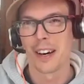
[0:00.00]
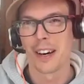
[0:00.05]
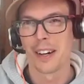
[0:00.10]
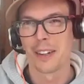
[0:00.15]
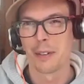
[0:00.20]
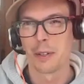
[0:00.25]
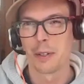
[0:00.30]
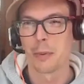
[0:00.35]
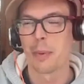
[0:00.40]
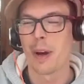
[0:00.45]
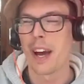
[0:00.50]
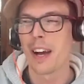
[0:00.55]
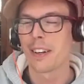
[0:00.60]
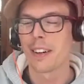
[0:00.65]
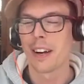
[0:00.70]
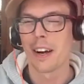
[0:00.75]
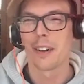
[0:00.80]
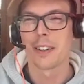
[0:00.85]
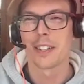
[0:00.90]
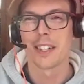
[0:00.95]
your
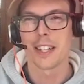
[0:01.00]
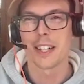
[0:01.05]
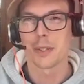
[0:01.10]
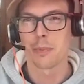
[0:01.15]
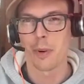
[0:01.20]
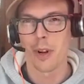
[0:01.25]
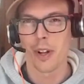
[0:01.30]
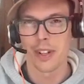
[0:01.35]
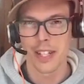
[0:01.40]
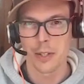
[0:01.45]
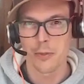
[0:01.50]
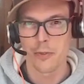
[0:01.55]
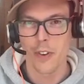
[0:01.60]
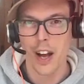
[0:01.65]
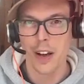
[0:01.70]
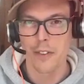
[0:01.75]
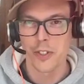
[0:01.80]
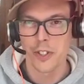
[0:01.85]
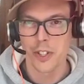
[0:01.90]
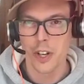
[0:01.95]
background talks about all these
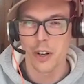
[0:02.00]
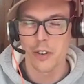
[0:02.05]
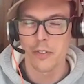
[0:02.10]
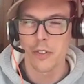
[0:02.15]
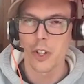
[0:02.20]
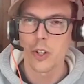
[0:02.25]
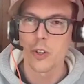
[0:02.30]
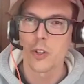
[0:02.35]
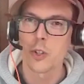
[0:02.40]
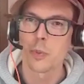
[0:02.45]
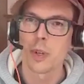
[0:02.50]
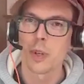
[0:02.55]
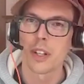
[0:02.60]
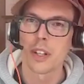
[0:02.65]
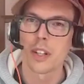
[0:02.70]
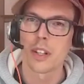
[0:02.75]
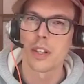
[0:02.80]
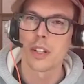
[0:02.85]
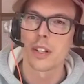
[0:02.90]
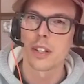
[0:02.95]
5-star reviews, but
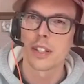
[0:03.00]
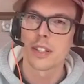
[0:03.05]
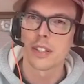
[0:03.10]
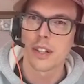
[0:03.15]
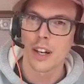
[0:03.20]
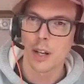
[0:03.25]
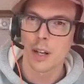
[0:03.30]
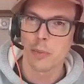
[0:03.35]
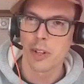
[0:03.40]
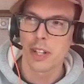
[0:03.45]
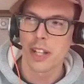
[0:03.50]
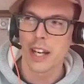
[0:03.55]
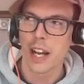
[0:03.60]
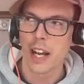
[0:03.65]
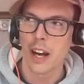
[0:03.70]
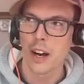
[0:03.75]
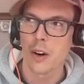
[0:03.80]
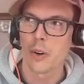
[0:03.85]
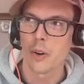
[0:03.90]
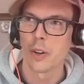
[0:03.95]
talk about like
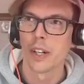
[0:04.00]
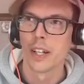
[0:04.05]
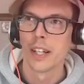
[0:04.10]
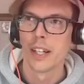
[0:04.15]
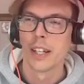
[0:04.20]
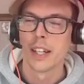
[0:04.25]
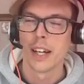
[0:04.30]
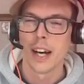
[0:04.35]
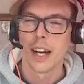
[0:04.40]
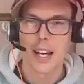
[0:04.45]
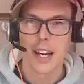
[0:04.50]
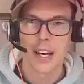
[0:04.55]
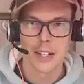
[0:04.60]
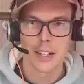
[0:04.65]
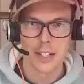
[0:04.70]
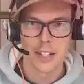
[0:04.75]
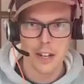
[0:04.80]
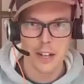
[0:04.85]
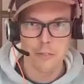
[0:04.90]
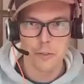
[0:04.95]
how, again,
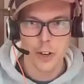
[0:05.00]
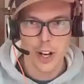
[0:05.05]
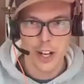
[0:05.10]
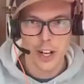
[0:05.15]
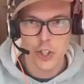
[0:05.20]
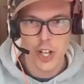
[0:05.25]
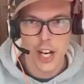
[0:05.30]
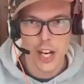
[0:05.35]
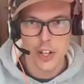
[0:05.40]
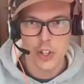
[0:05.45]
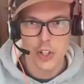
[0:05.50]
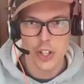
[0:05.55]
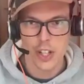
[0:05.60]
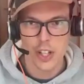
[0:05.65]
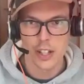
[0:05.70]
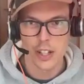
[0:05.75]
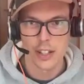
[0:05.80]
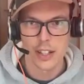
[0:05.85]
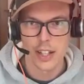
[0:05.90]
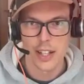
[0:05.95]

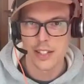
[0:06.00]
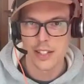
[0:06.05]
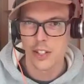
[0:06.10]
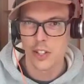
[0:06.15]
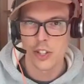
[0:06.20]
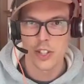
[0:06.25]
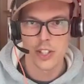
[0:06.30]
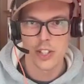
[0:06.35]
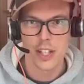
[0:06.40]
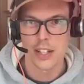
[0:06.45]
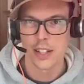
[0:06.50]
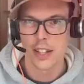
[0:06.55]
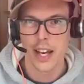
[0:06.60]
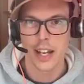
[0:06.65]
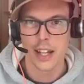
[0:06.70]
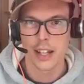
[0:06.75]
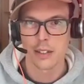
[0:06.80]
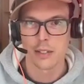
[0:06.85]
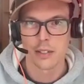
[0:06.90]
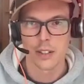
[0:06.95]
differentiation is just in
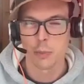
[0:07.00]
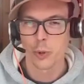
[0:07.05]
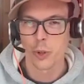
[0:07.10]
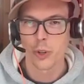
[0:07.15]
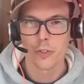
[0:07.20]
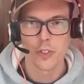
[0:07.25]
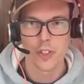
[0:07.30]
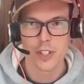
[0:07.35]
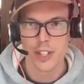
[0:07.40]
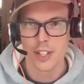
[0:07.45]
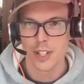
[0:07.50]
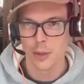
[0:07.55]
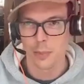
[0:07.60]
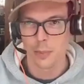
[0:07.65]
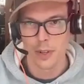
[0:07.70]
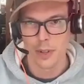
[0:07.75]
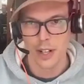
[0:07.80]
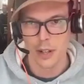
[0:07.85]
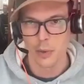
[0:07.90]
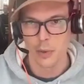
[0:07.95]
like the proof is in the
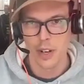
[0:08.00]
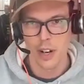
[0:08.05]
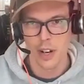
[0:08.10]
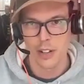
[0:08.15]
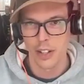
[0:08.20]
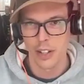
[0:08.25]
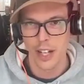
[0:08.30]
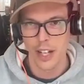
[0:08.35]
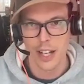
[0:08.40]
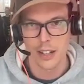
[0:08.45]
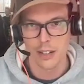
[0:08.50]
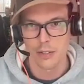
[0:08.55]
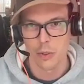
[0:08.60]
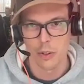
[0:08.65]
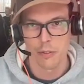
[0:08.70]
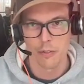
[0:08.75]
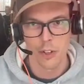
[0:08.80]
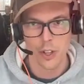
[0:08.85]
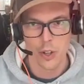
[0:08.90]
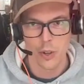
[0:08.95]
pudding. We all look at
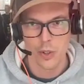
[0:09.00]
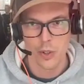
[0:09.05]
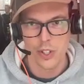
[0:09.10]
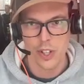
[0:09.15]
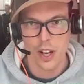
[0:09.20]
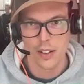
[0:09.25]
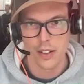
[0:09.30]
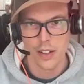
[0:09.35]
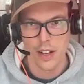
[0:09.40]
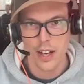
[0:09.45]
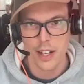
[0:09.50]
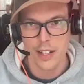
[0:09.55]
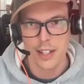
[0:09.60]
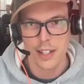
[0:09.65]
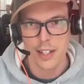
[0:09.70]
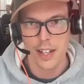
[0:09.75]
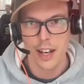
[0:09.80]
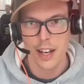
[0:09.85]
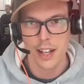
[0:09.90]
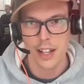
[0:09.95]
reviews online
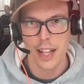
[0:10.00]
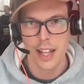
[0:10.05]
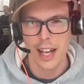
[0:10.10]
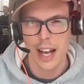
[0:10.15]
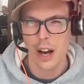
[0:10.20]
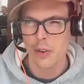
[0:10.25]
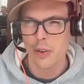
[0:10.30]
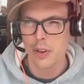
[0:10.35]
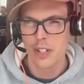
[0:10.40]
today. Like how